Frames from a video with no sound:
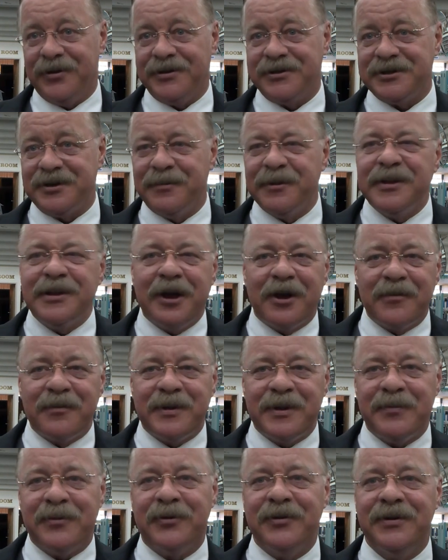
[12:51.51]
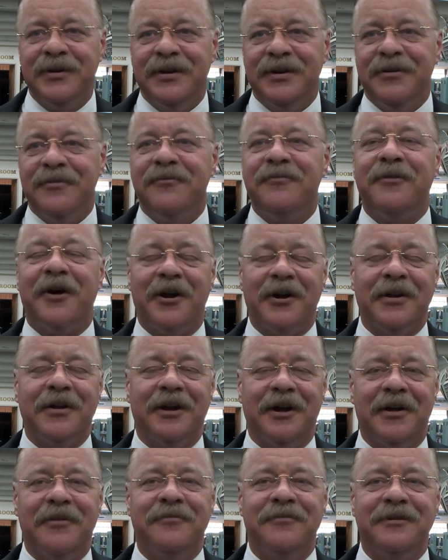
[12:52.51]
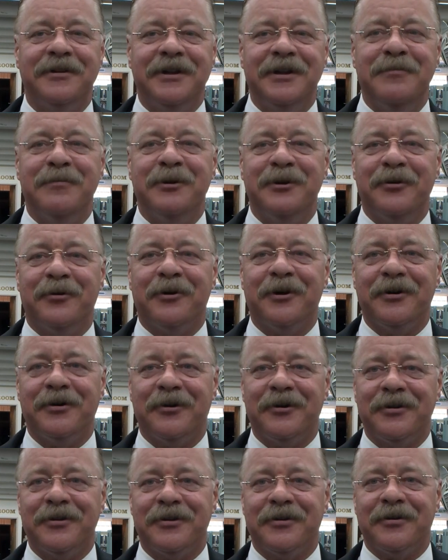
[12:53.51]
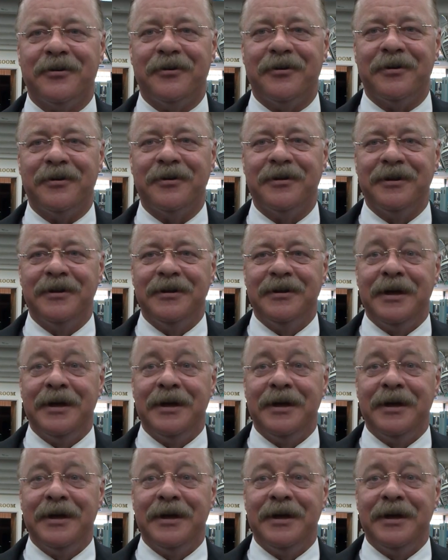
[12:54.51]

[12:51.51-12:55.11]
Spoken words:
that some of the young people fall in love in Medora, North Dakota.